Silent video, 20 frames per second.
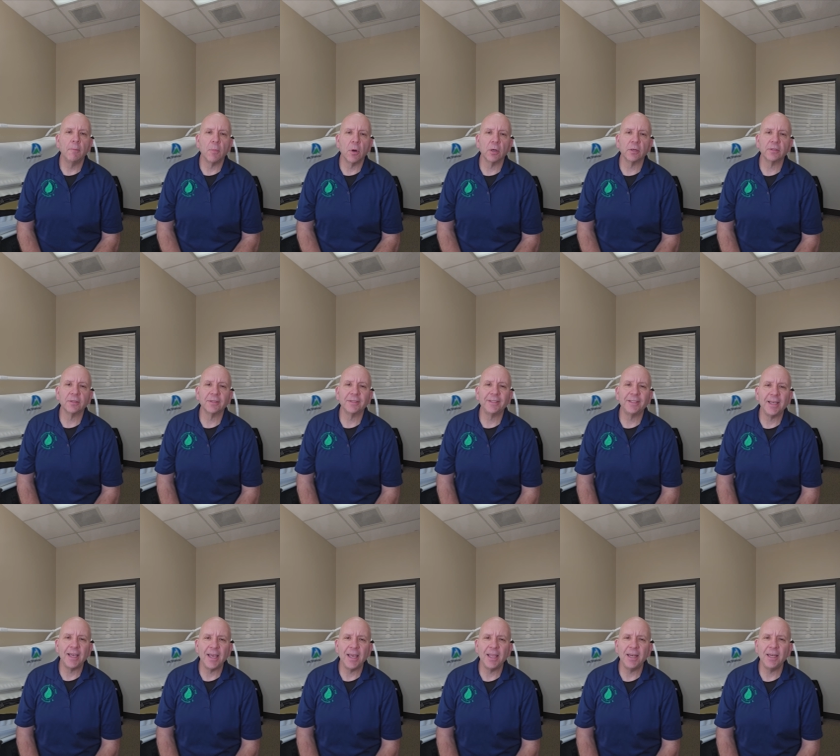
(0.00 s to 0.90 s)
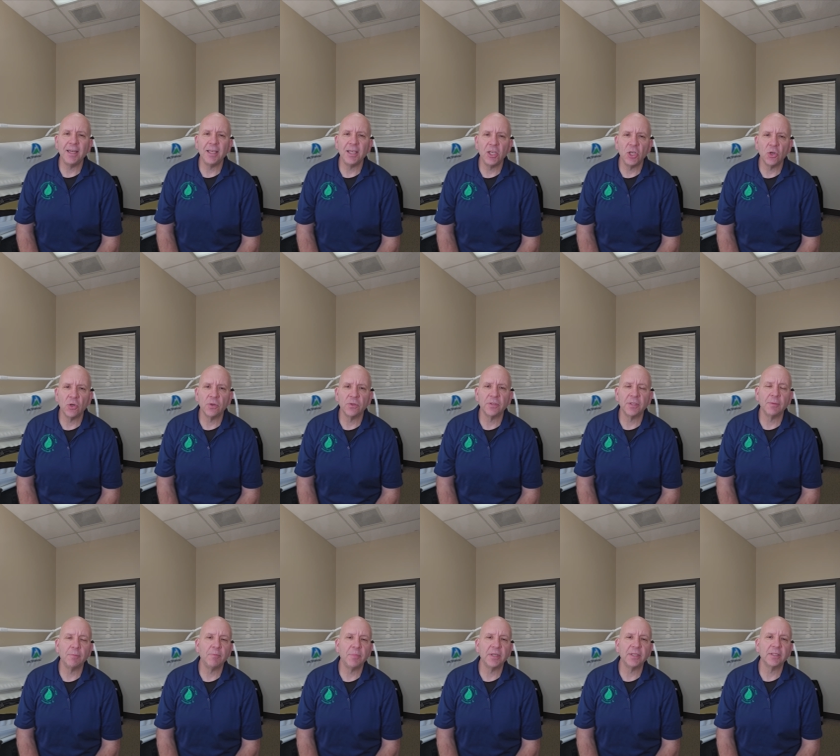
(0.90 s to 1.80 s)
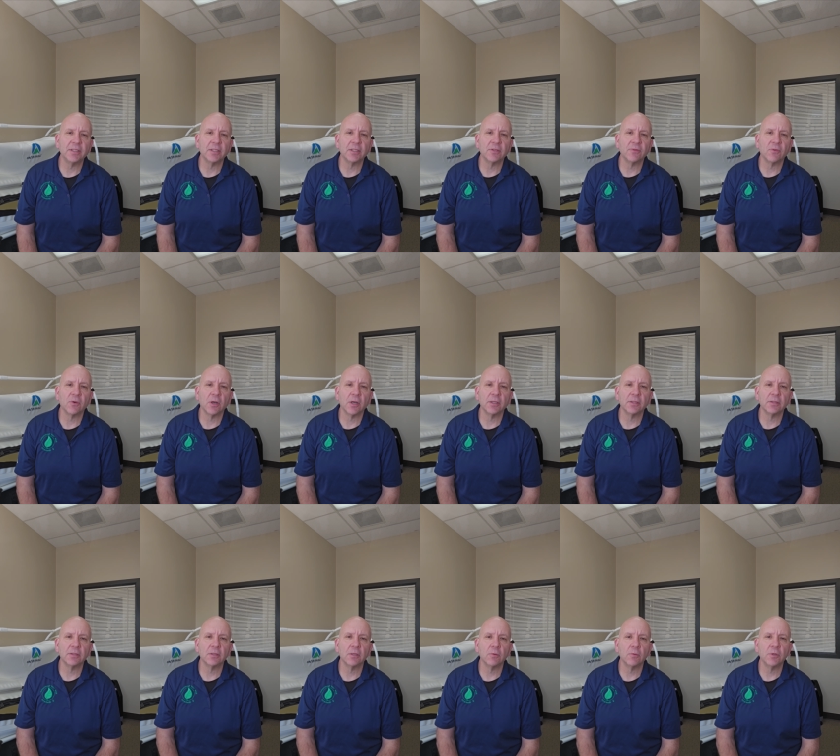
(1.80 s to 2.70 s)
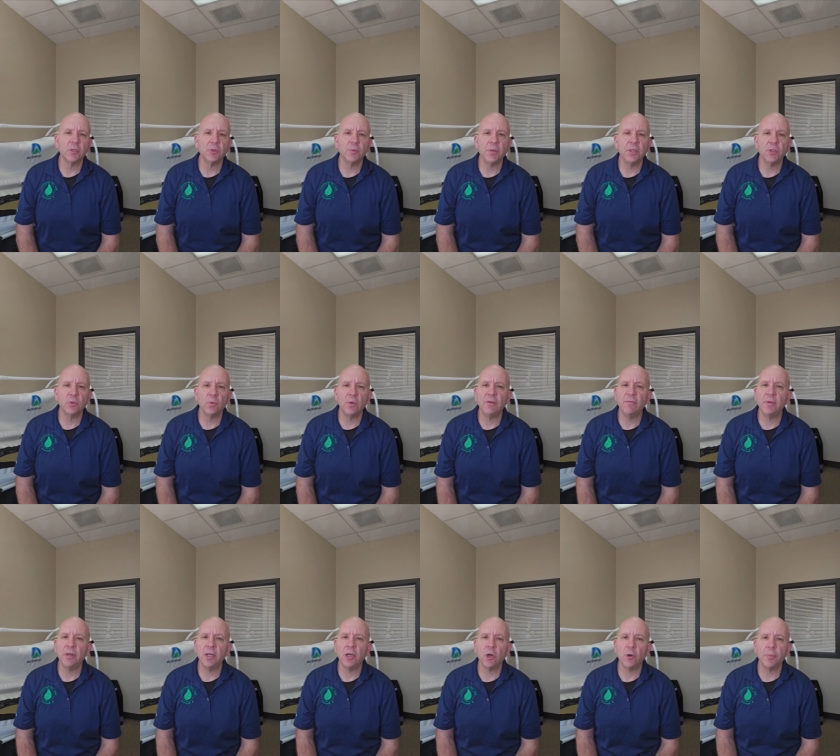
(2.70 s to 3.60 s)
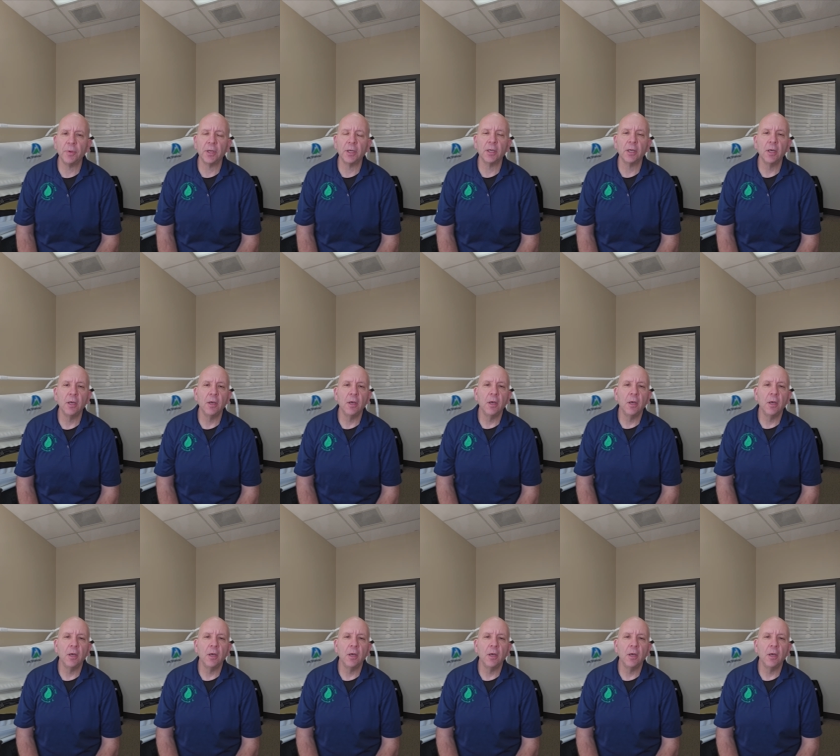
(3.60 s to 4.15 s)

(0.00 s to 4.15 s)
marks 10 years in business for us, which means we've been helping